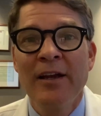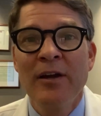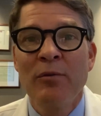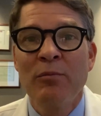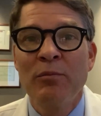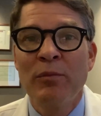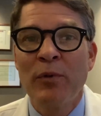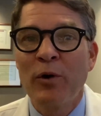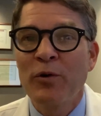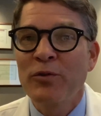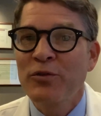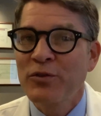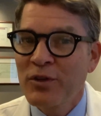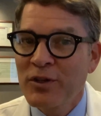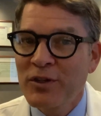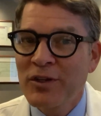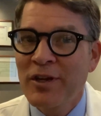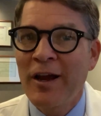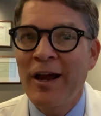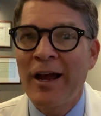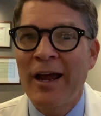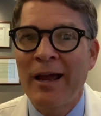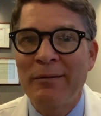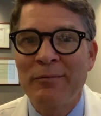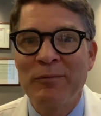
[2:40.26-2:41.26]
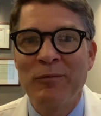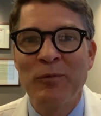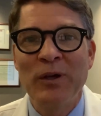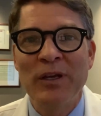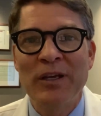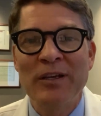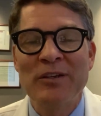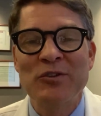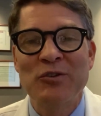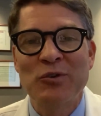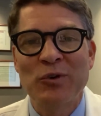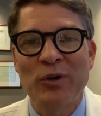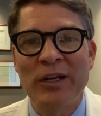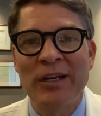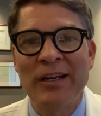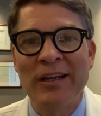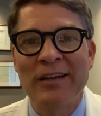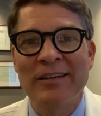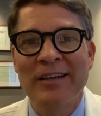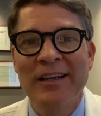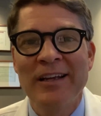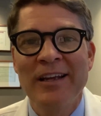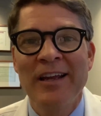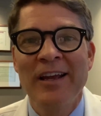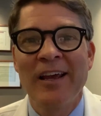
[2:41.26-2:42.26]
Most of the time we can treat
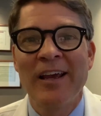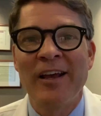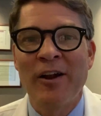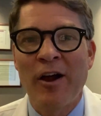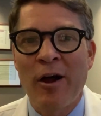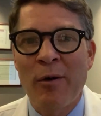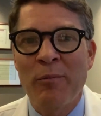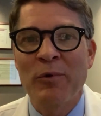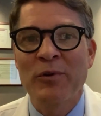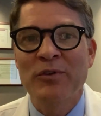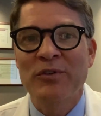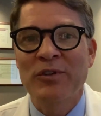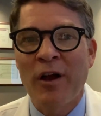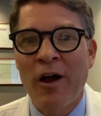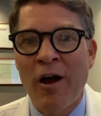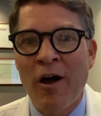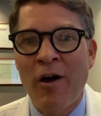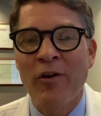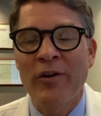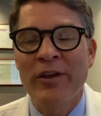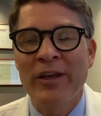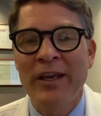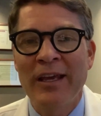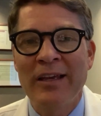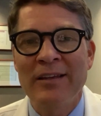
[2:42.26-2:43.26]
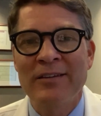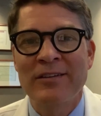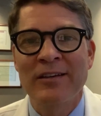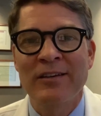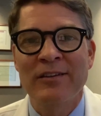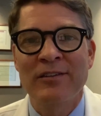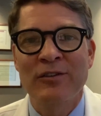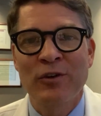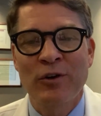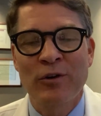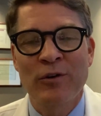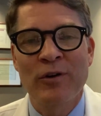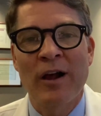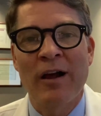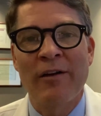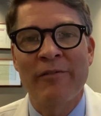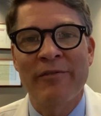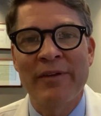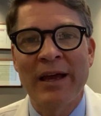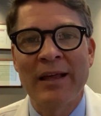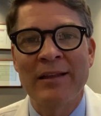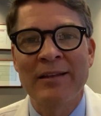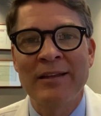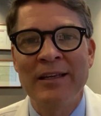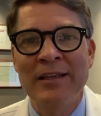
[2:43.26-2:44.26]
it, and almost all cases turn off
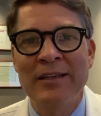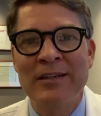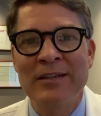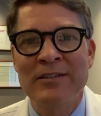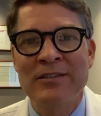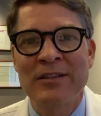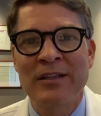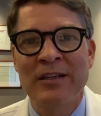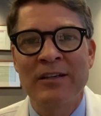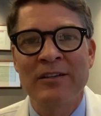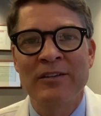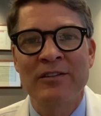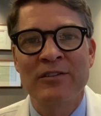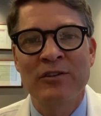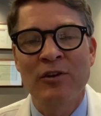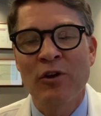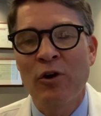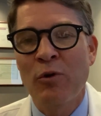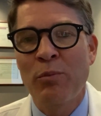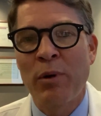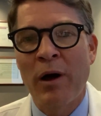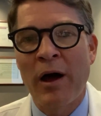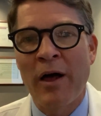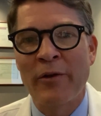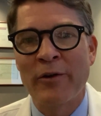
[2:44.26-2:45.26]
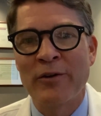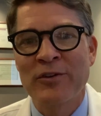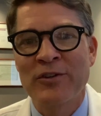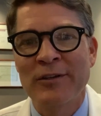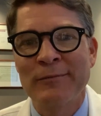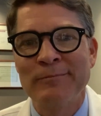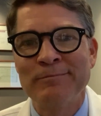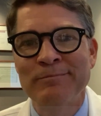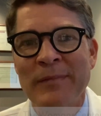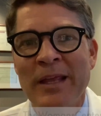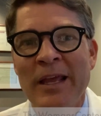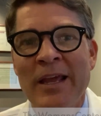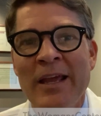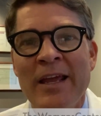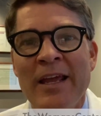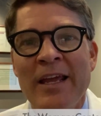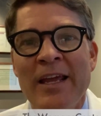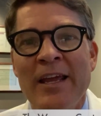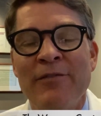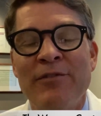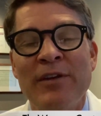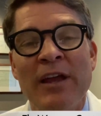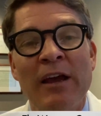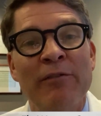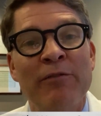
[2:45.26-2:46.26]
that leakage that is so bothersome.
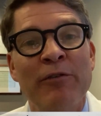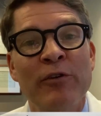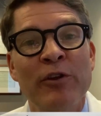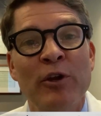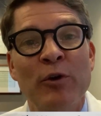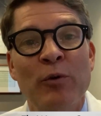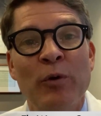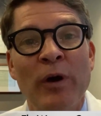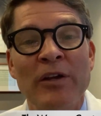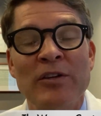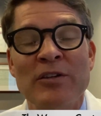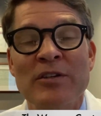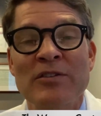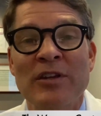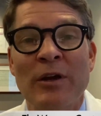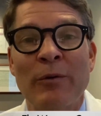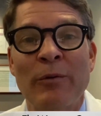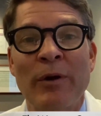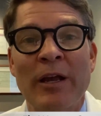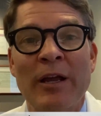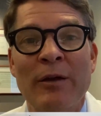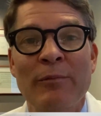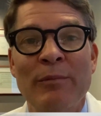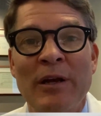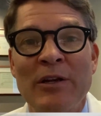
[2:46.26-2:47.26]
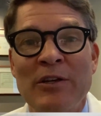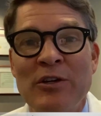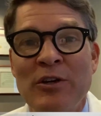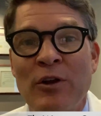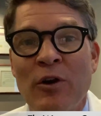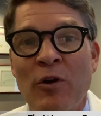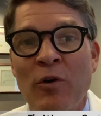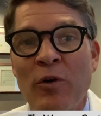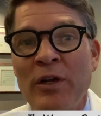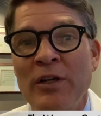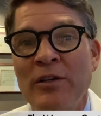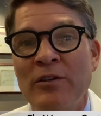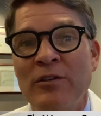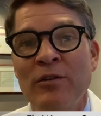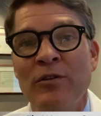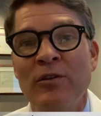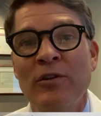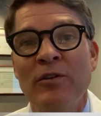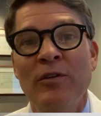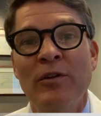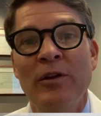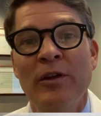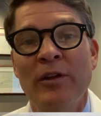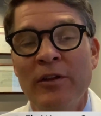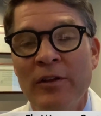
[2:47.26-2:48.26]
If you have further questions, I recommend you going
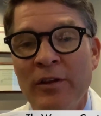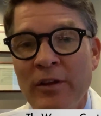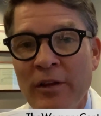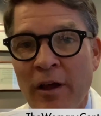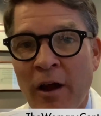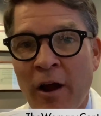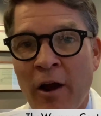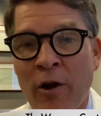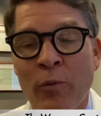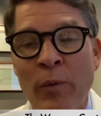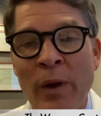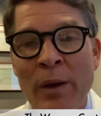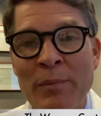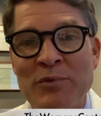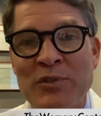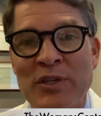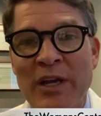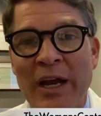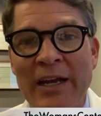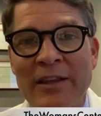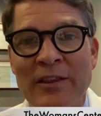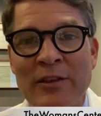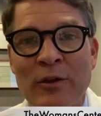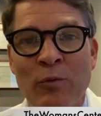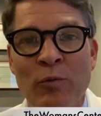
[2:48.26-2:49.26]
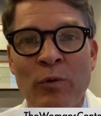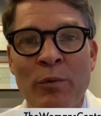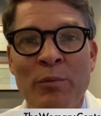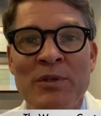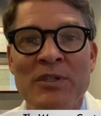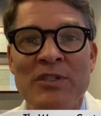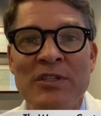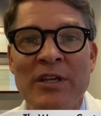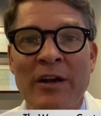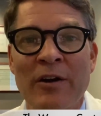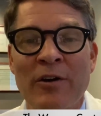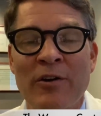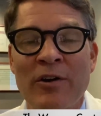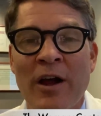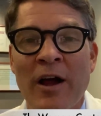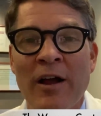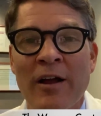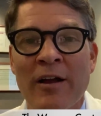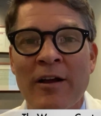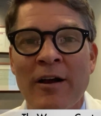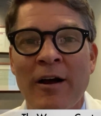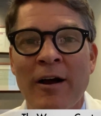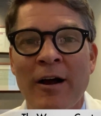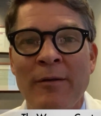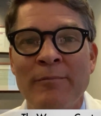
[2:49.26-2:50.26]
to our website,
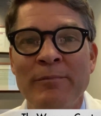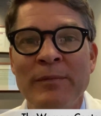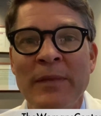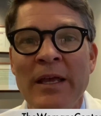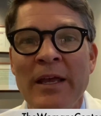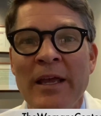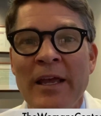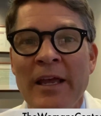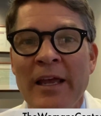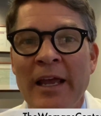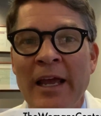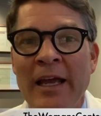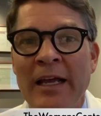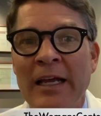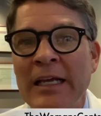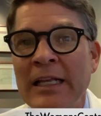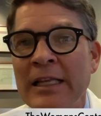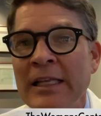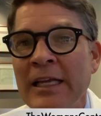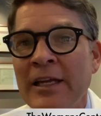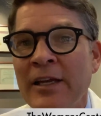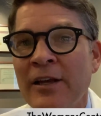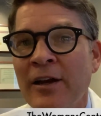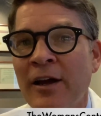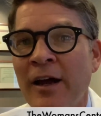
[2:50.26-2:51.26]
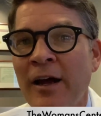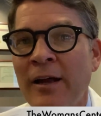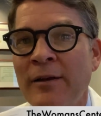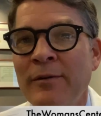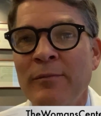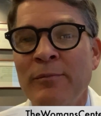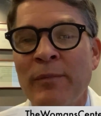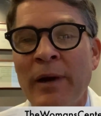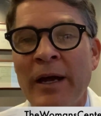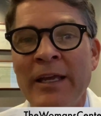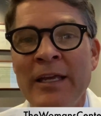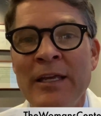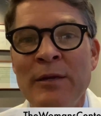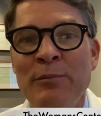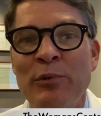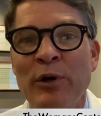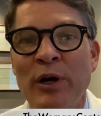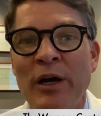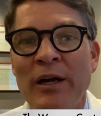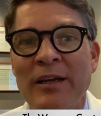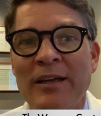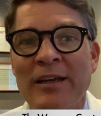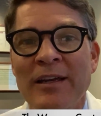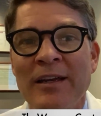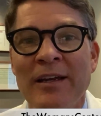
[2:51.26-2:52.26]
thewomenscenter.com, and click on my
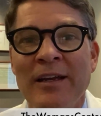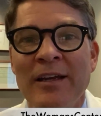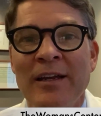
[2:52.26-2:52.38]
ebook,